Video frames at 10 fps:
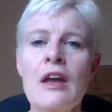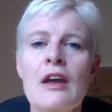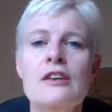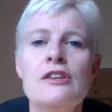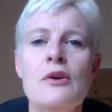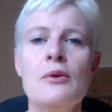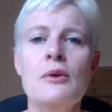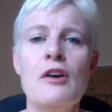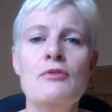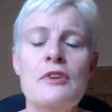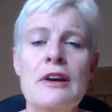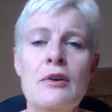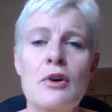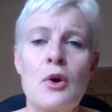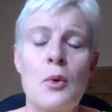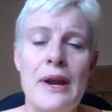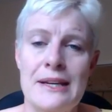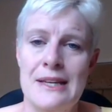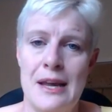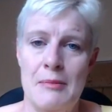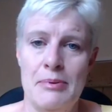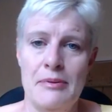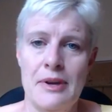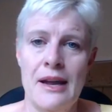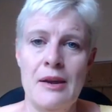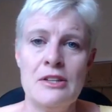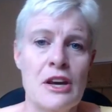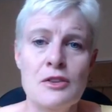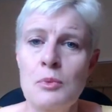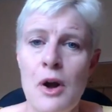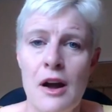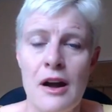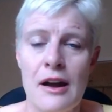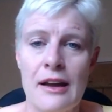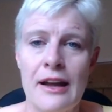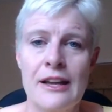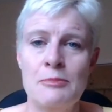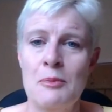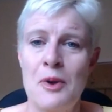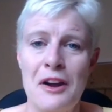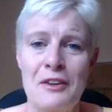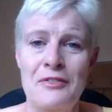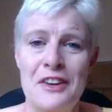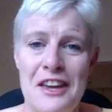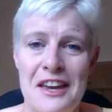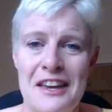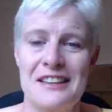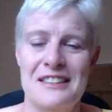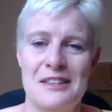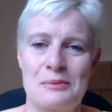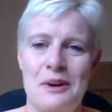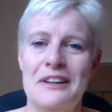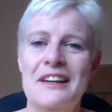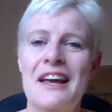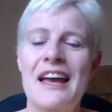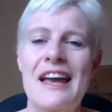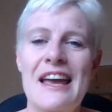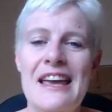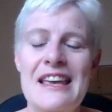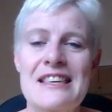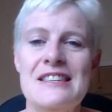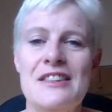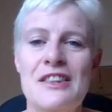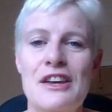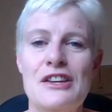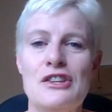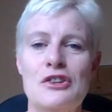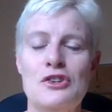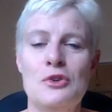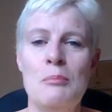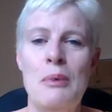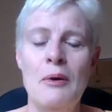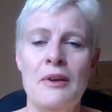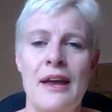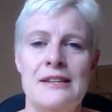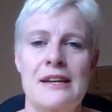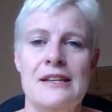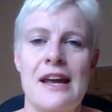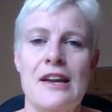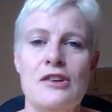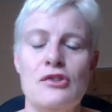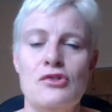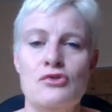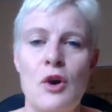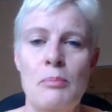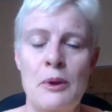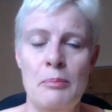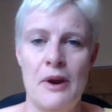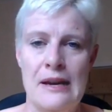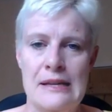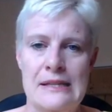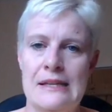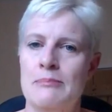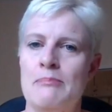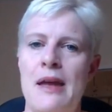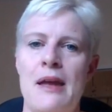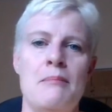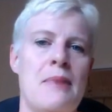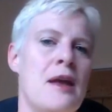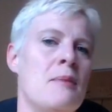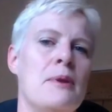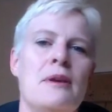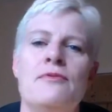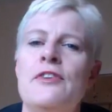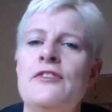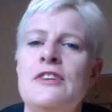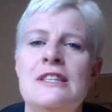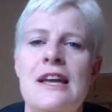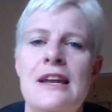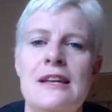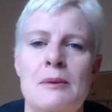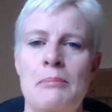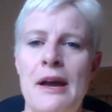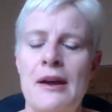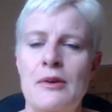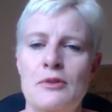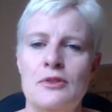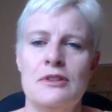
So a real quick tip, and it does work, and it's been working for years, this one, is that you do a bulk edit and drop your prices. May it be 50 cents, a pound,